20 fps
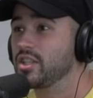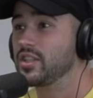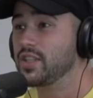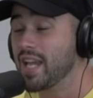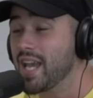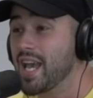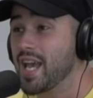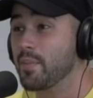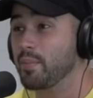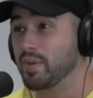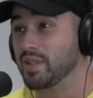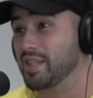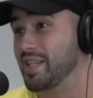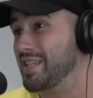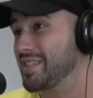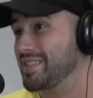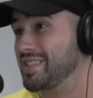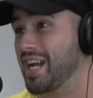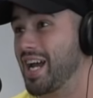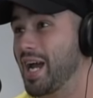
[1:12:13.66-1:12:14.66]
Yeah, but
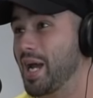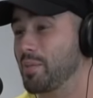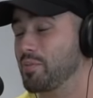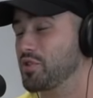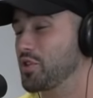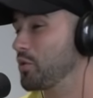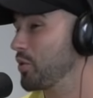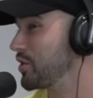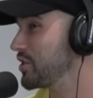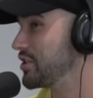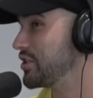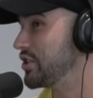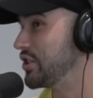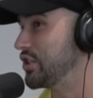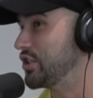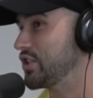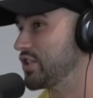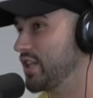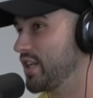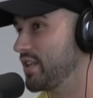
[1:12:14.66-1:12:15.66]
this time she wasn't
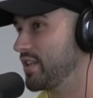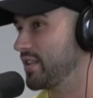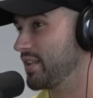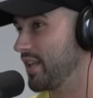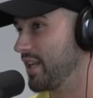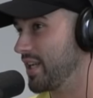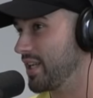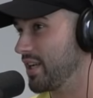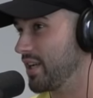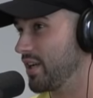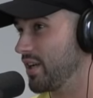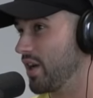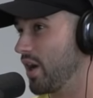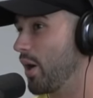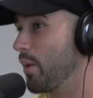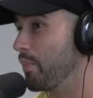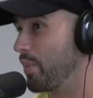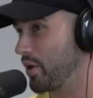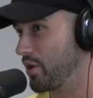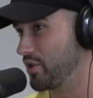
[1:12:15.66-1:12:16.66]
just sunning like
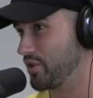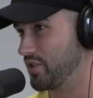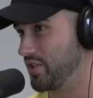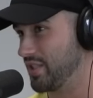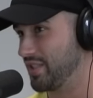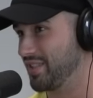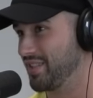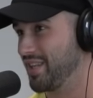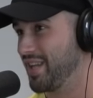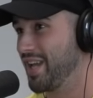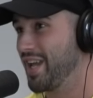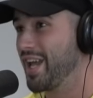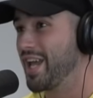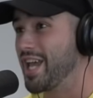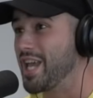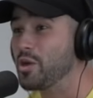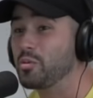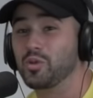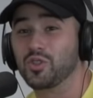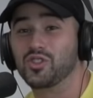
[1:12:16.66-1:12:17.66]
a person.
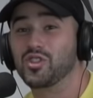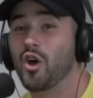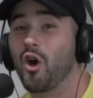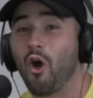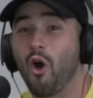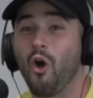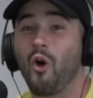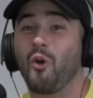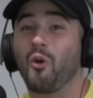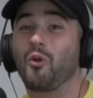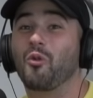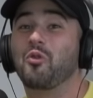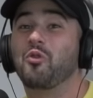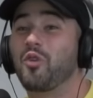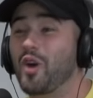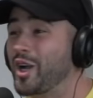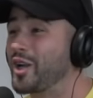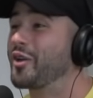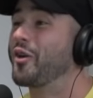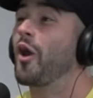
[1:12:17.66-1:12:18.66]
It was the whole
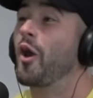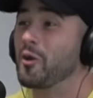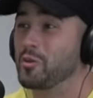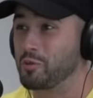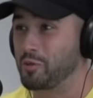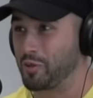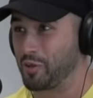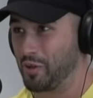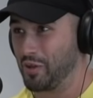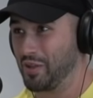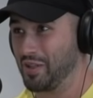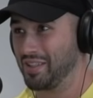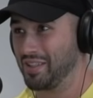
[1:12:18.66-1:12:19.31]
fucking earth.